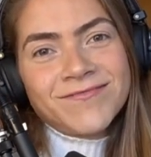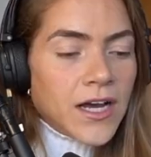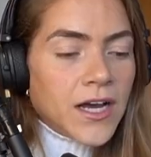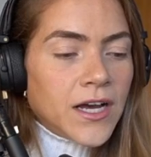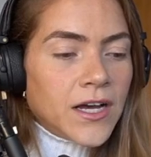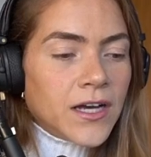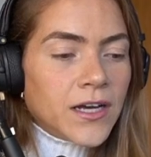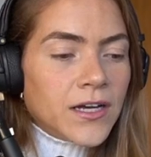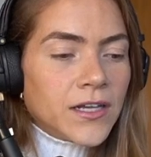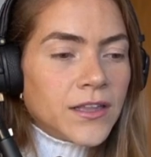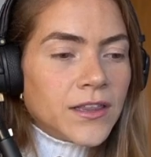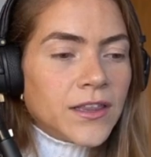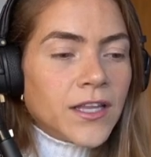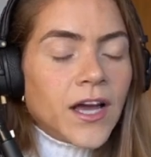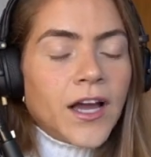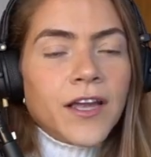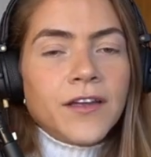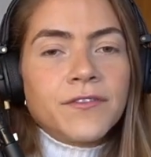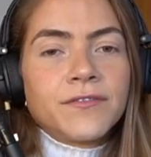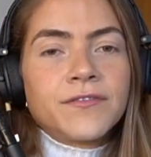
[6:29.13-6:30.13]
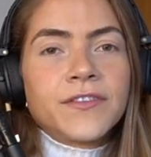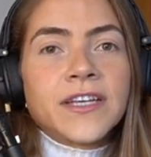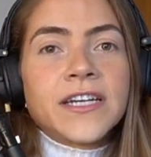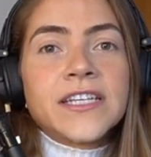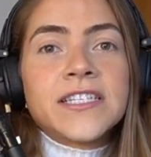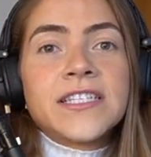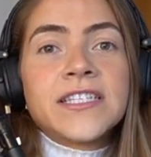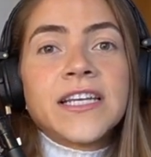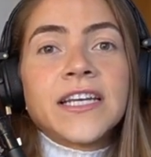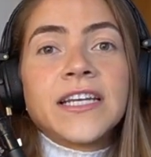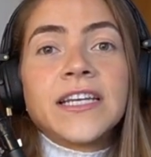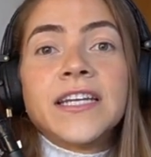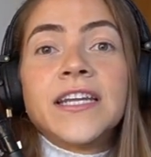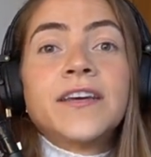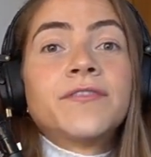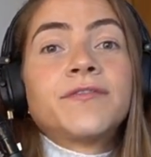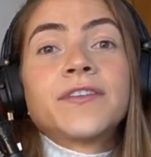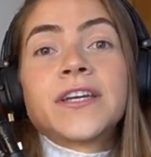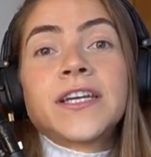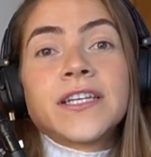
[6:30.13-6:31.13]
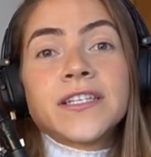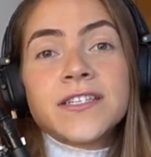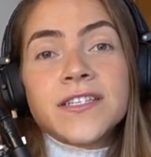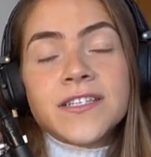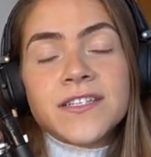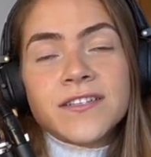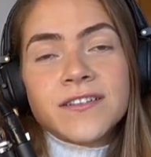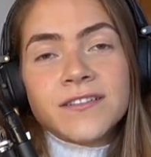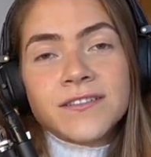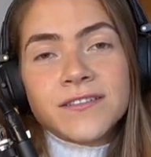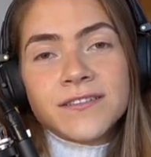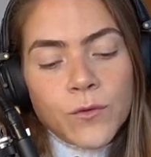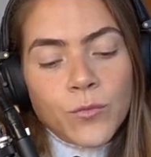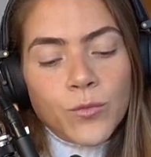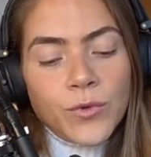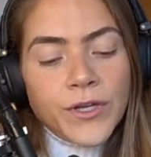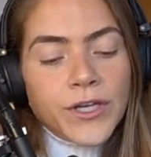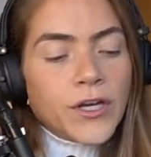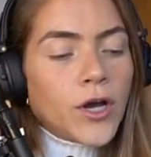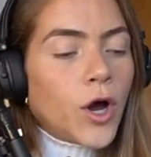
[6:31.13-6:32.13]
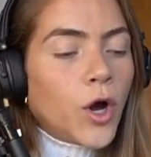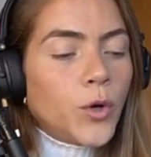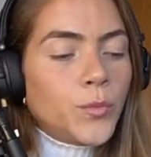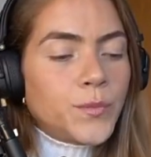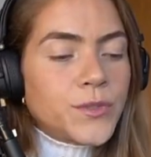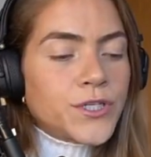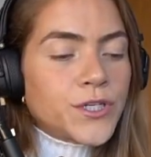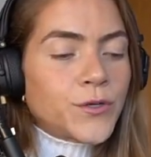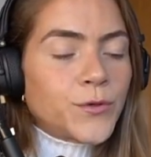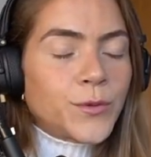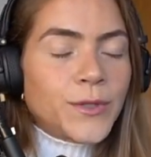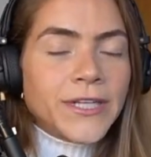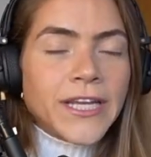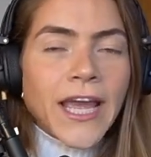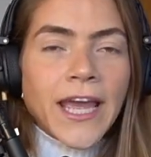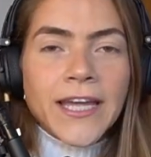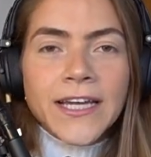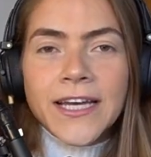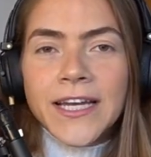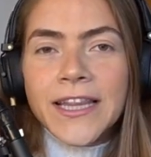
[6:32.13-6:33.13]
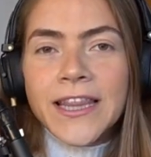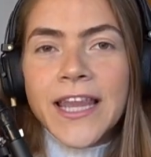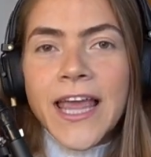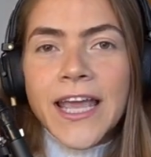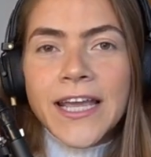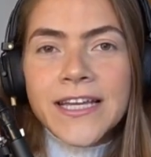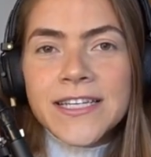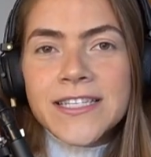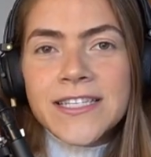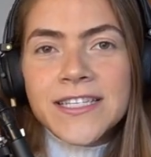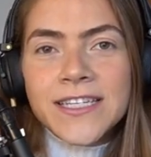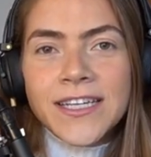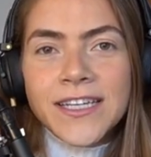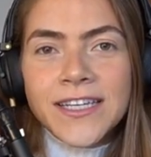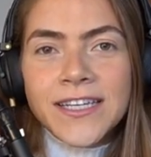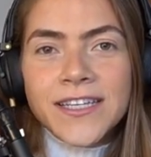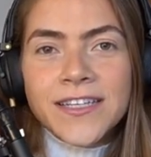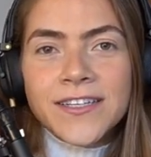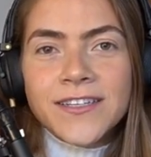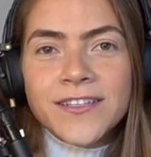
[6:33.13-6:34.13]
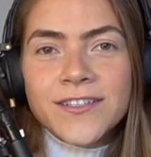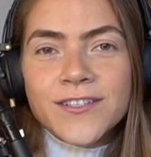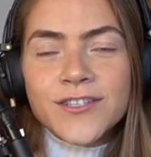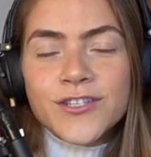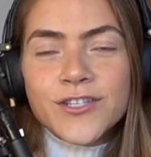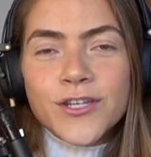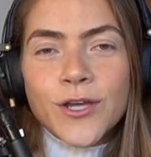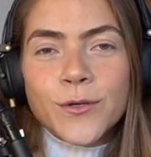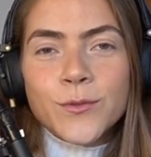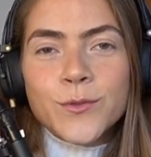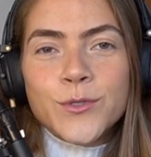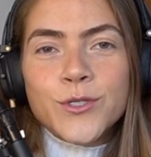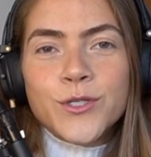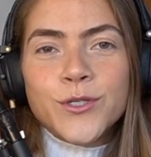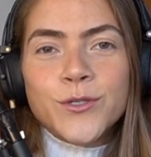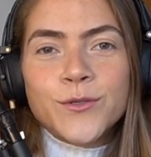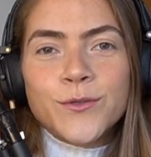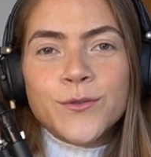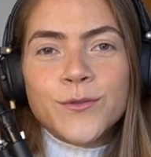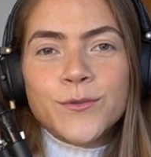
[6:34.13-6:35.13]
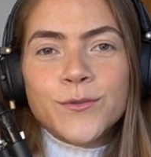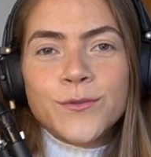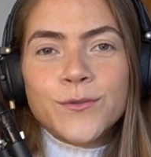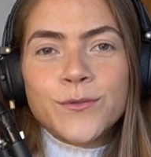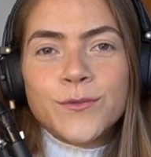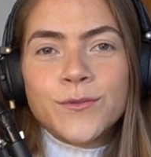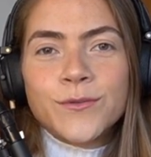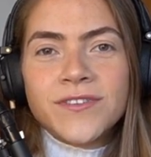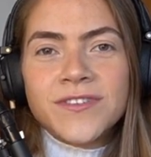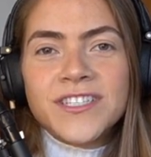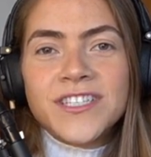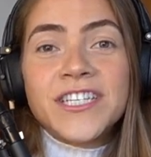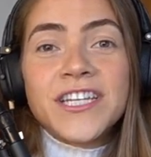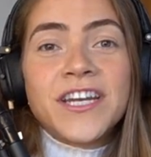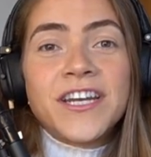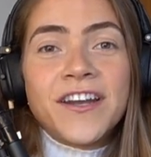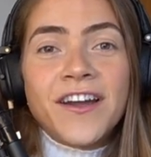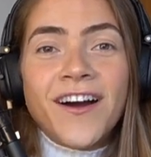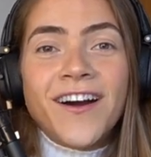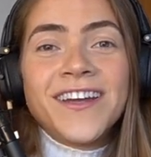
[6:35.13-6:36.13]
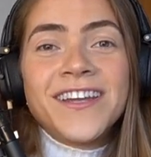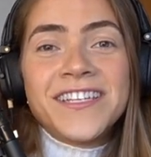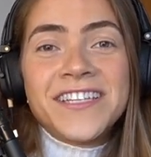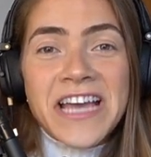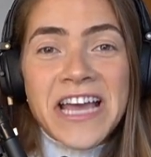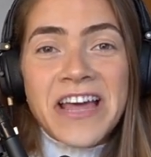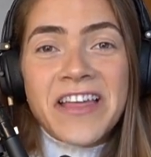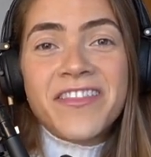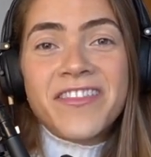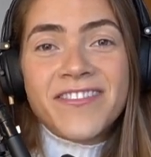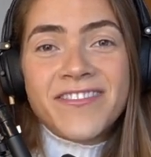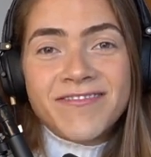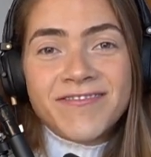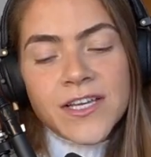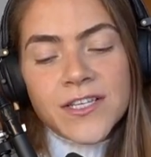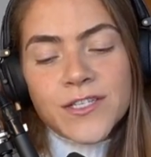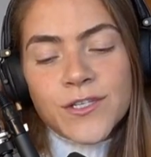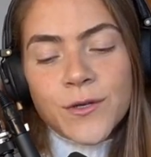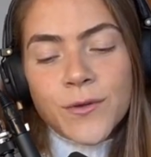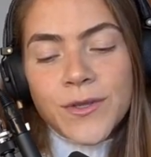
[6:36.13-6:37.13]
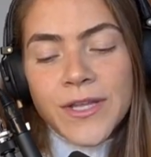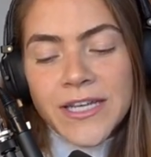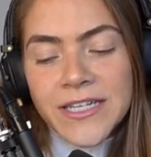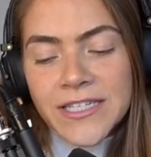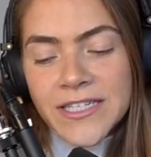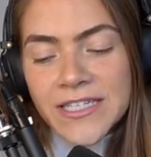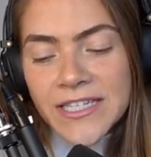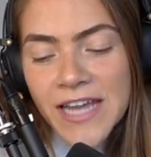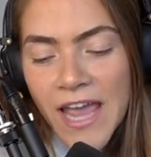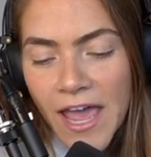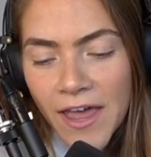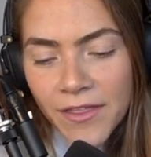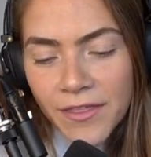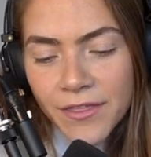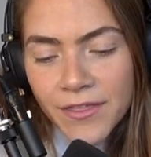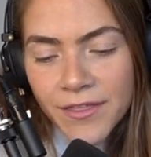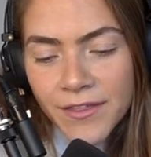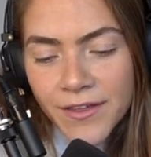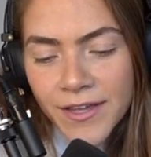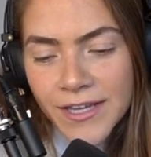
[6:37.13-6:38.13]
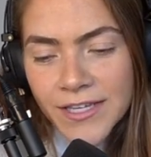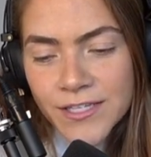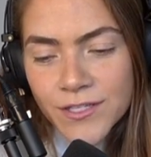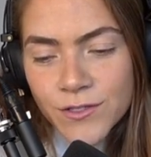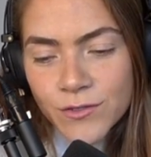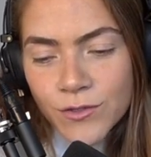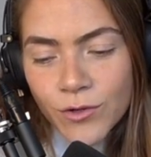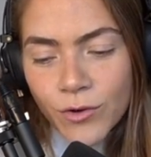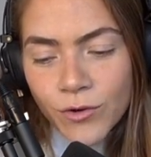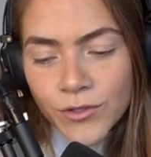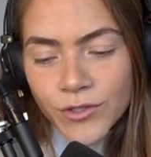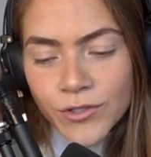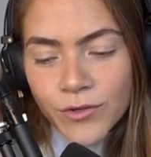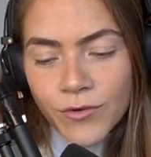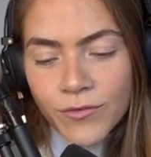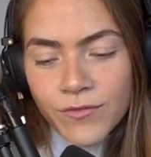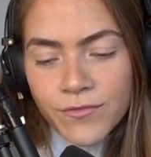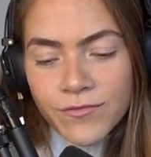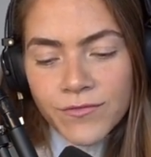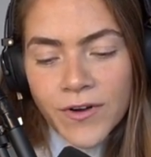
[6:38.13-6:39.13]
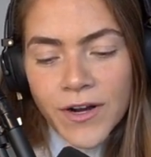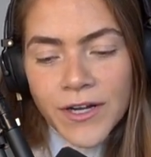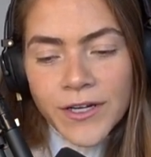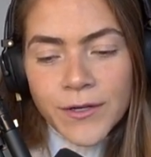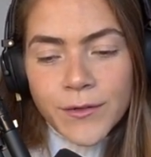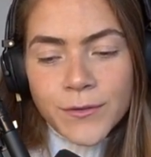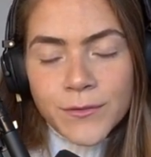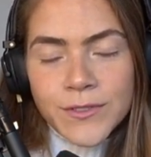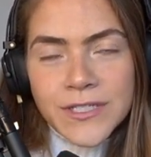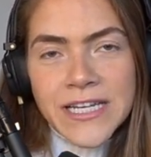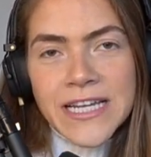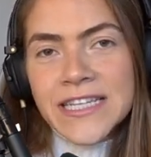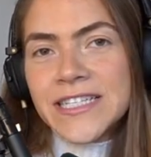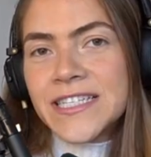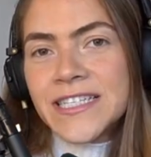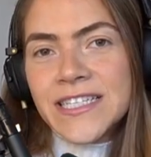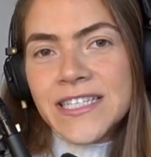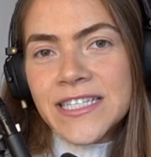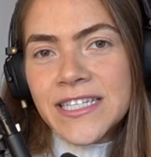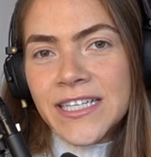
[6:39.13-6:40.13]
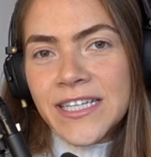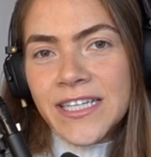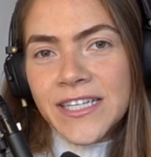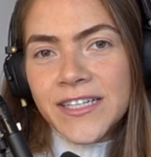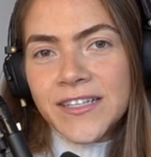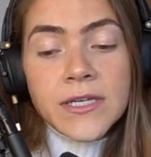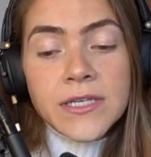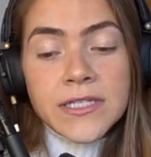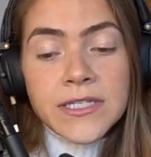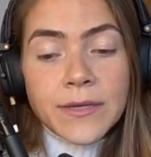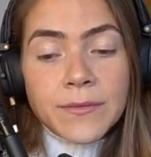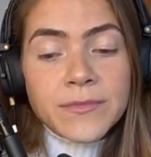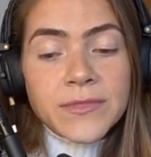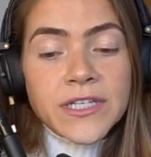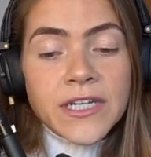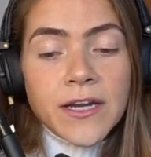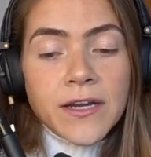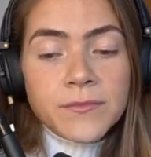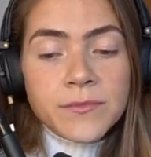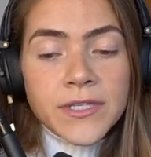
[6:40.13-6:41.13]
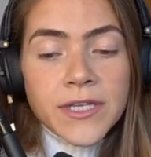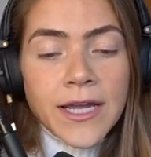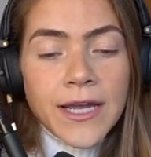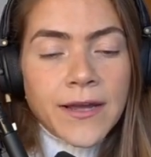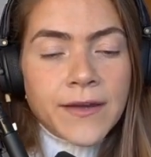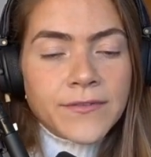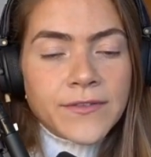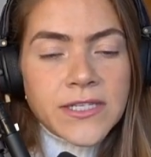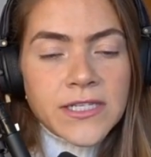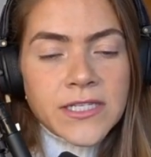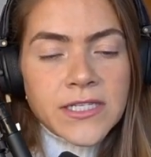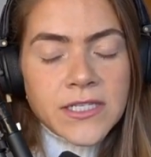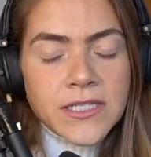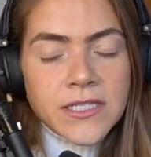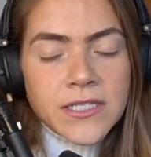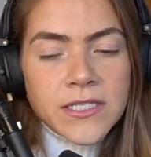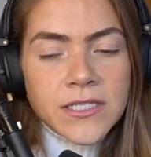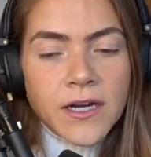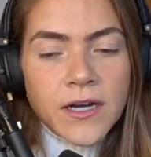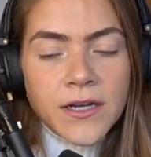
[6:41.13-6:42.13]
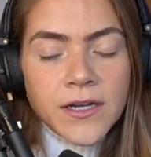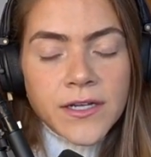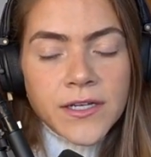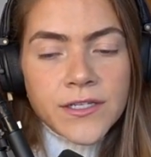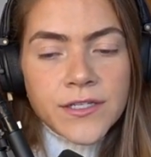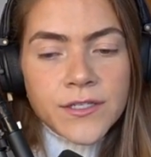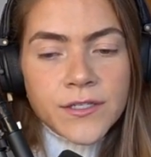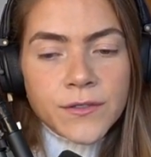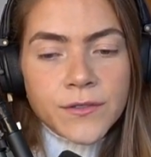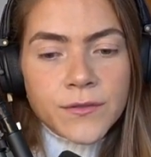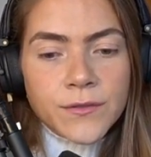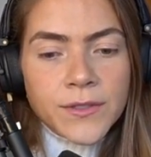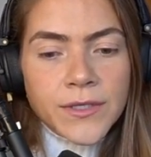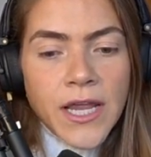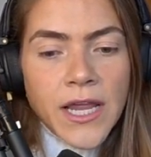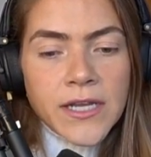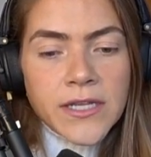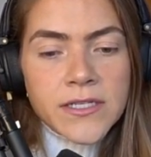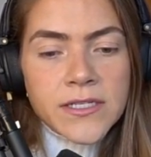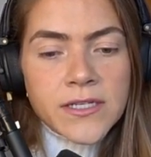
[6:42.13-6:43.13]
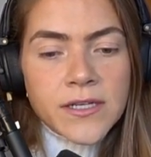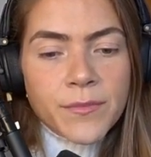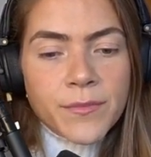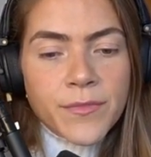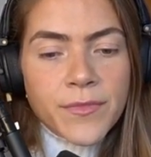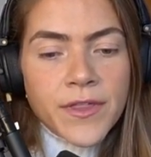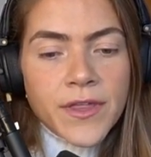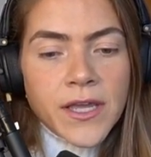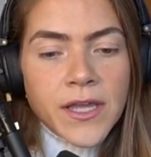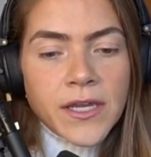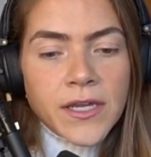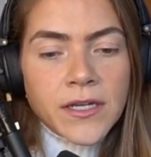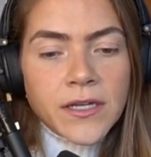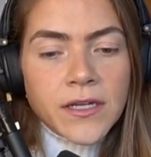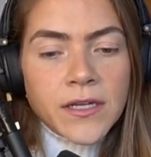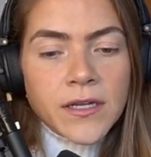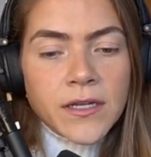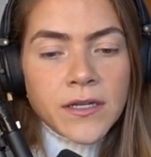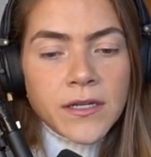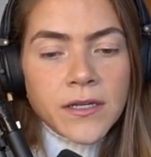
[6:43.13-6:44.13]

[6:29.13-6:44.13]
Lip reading: A life that is significant. We hope to create a legacy so to deny death. So that death is not your final destiny. Sometimes I have this desire to create something